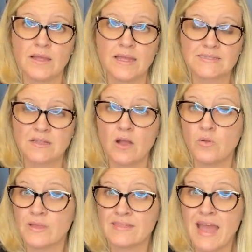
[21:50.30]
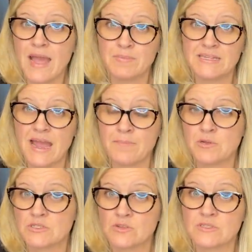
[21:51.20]
it's not only the Happy
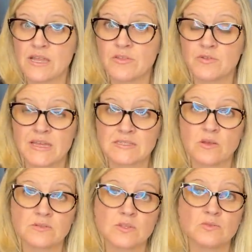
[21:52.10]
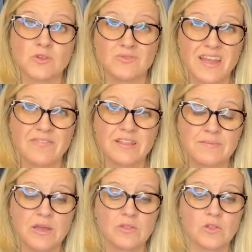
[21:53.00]
Tappers, there's other things also. So definitely
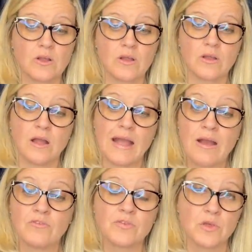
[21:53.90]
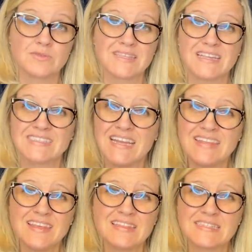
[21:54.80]
be on the lookout for those things.
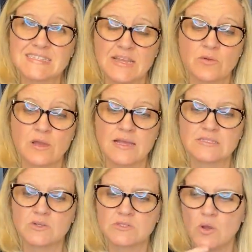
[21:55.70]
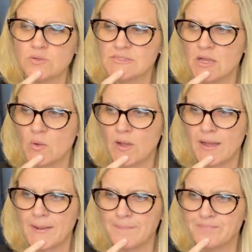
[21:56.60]
Anything that's synchronized. There's also
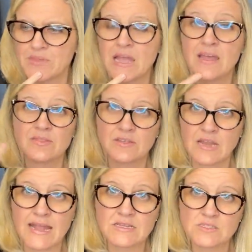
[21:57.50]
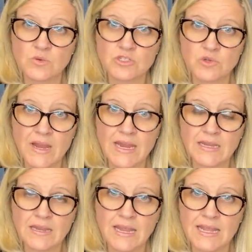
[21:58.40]
um, the dinosaur
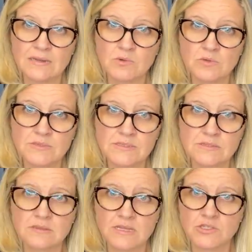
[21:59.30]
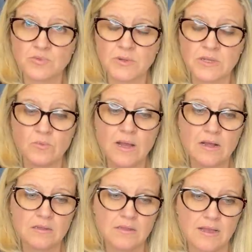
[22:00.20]
train animals that do pretty
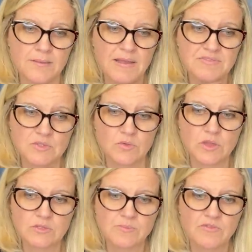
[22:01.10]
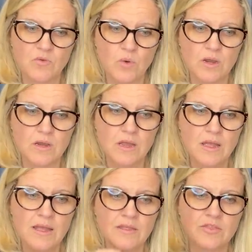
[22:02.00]
well. Um, I've sold those before.
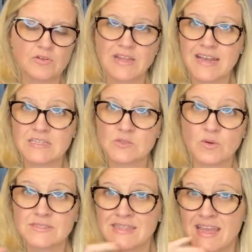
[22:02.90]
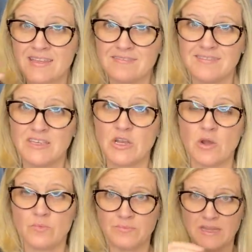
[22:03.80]
They're dinosaurs that, you
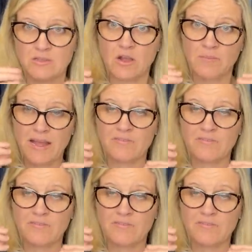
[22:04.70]
know, they talk back